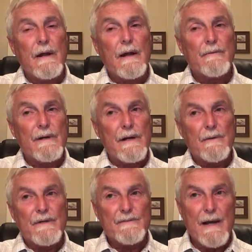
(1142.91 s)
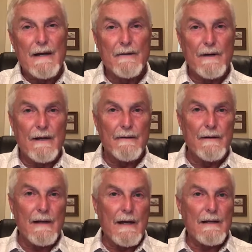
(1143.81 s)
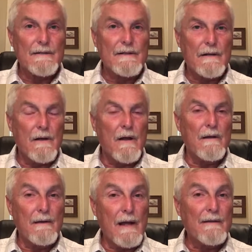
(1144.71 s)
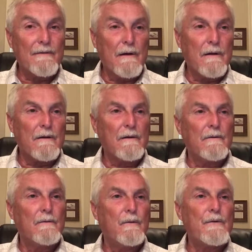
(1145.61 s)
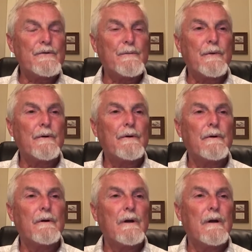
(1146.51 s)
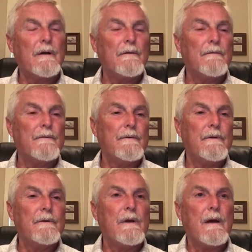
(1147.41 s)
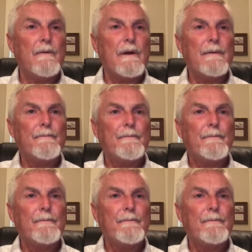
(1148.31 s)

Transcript: and we know his background as a lifelong worshiper of Yahweh,